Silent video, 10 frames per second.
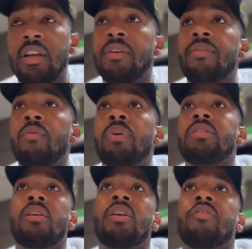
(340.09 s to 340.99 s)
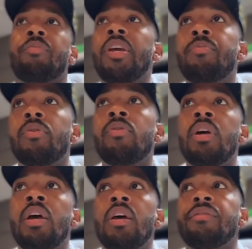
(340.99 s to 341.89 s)
And if it wasn't enough
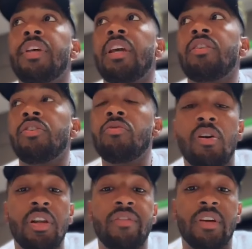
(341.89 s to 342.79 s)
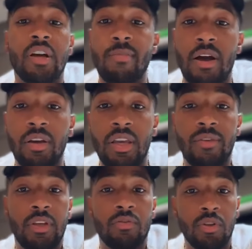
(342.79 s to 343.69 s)
people, then you don't even come out
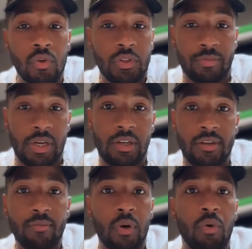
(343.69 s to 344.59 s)
even. You lose money.